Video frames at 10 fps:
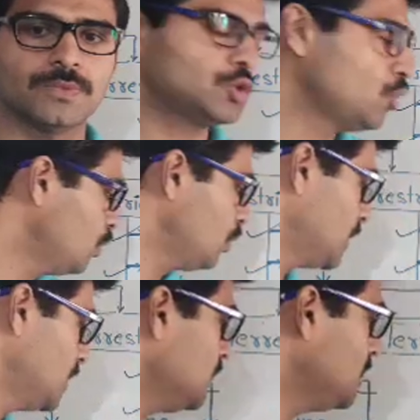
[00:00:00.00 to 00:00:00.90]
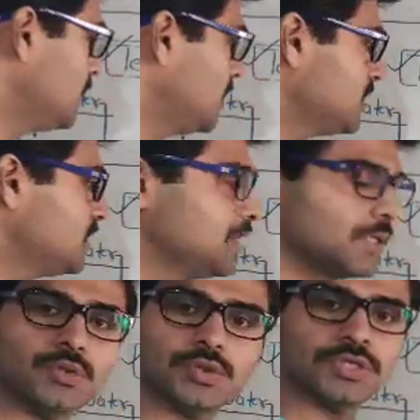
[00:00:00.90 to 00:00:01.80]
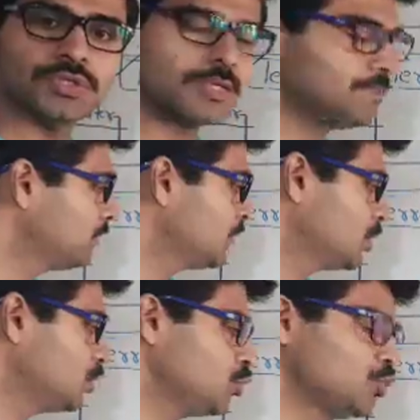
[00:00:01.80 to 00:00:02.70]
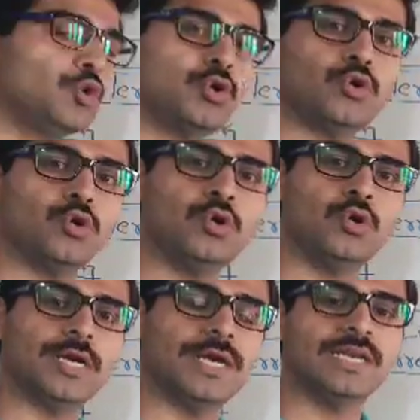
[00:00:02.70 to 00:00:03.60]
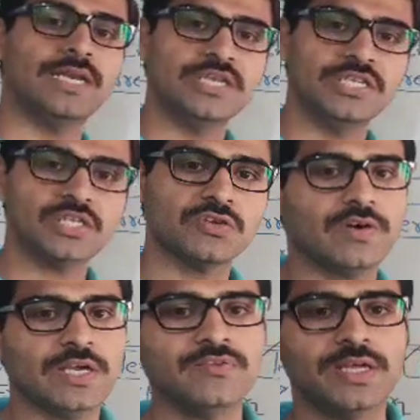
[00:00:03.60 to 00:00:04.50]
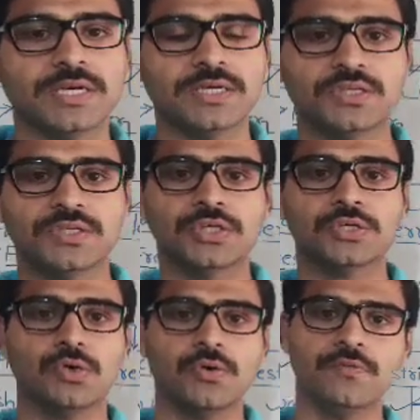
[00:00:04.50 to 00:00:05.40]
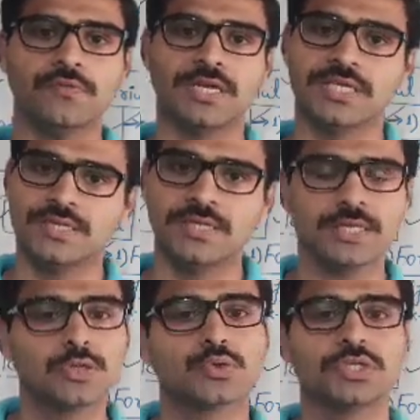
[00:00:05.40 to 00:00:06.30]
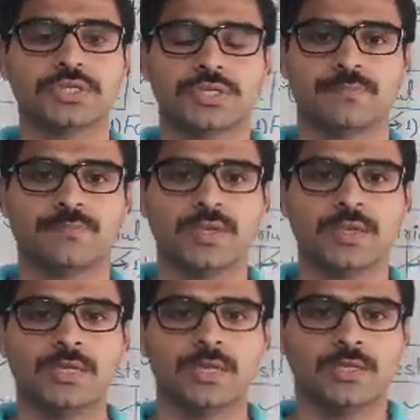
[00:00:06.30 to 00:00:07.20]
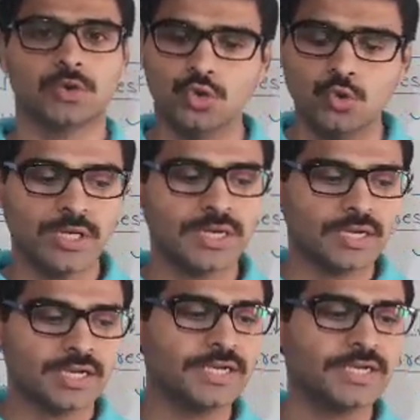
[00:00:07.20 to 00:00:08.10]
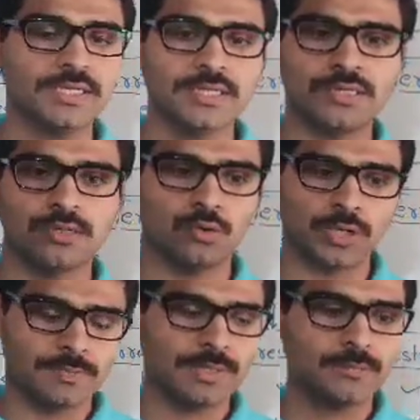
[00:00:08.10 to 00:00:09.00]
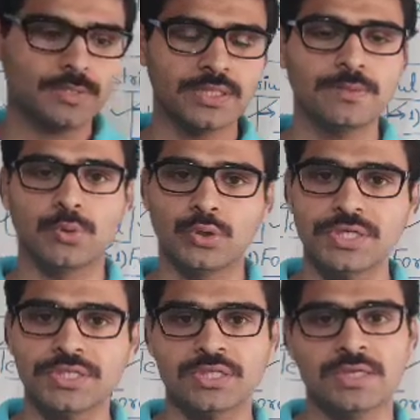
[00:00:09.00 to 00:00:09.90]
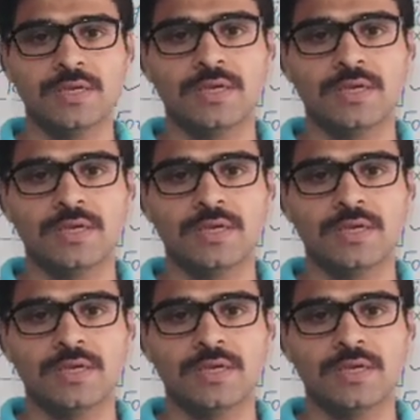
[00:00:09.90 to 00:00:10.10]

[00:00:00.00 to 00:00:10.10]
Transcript: So in desert ecosystem, you should know at least 5 characteristics of desert ecosystem. So you can write here or remember the points.